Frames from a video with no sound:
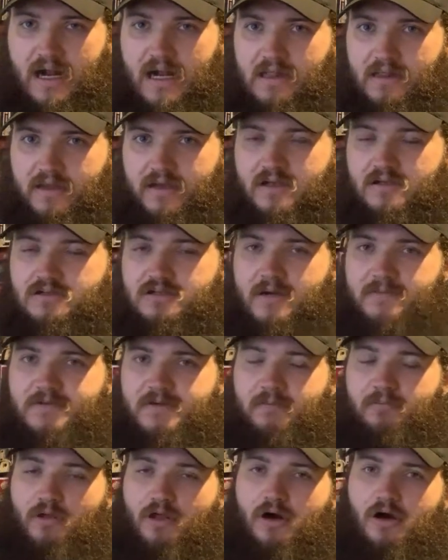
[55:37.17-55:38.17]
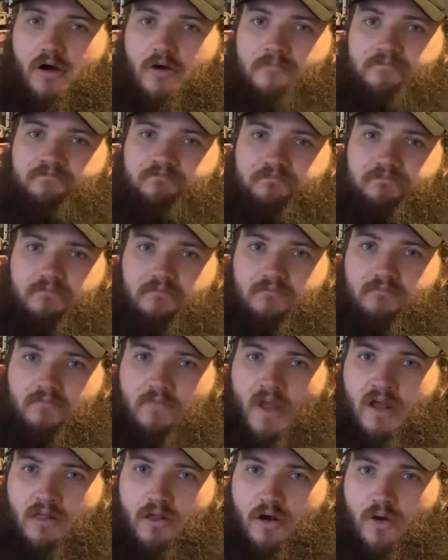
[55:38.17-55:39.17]
Link in the description below,
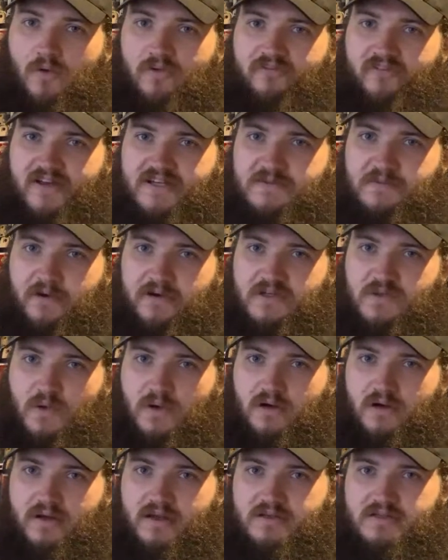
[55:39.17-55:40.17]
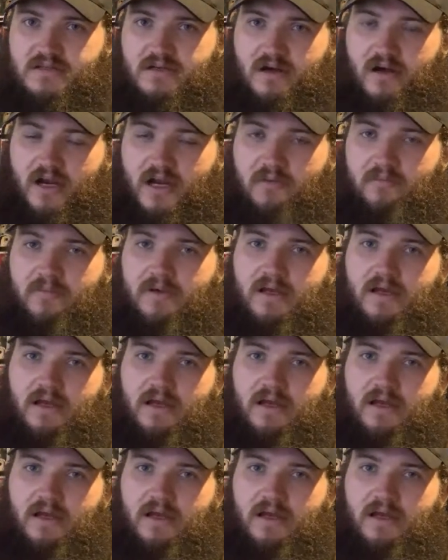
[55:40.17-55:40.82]
along with Facebook, Twitter, Instagram,